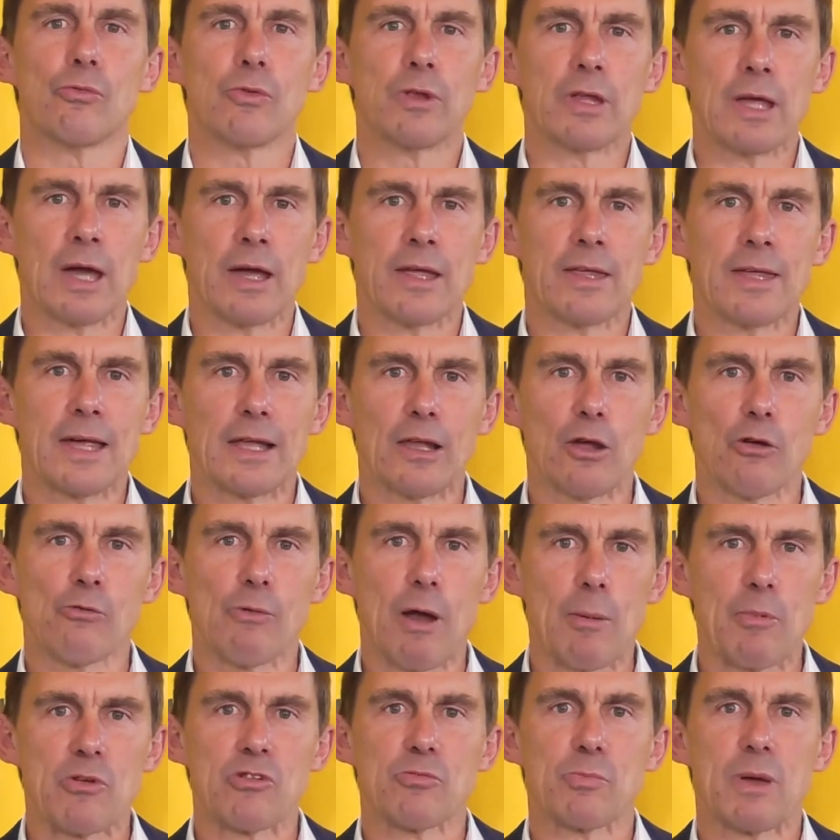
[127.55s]
yellow
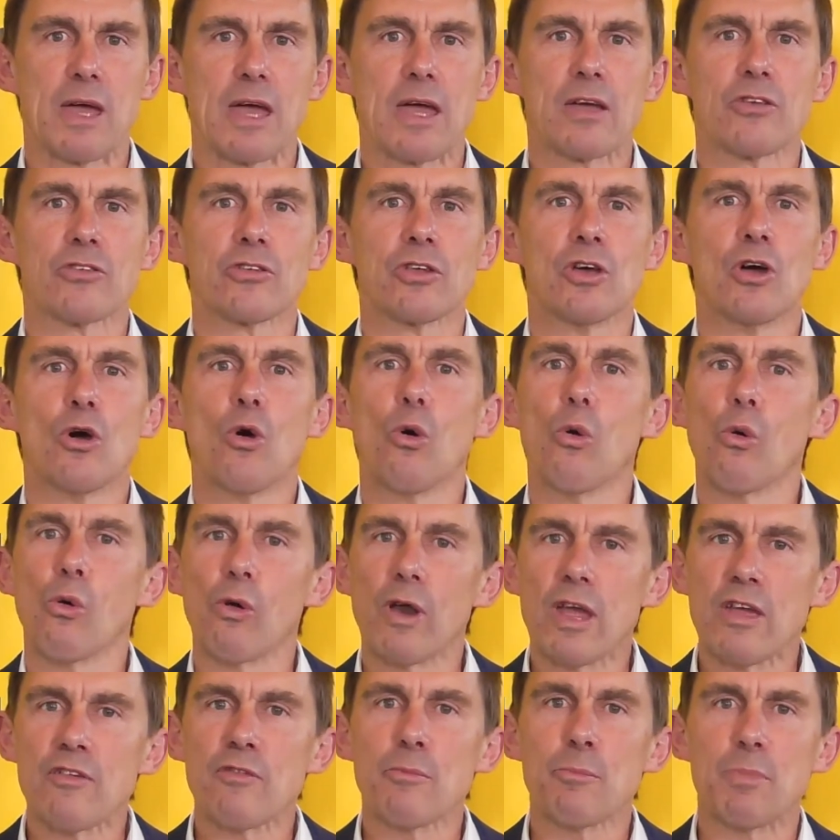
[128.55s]
rubbish bags, or
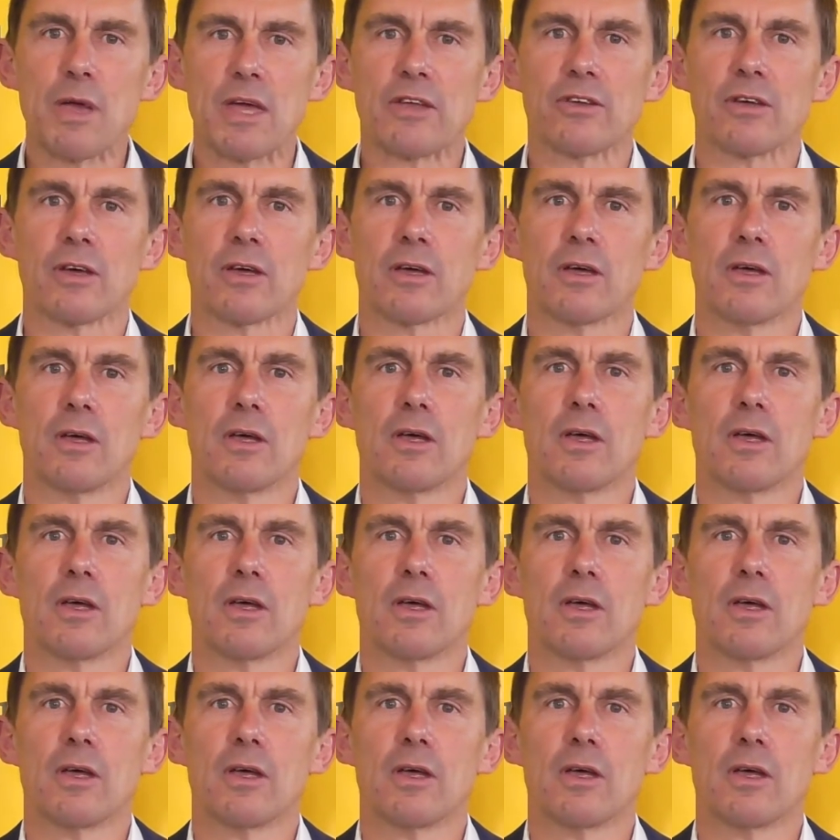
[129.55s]
even better,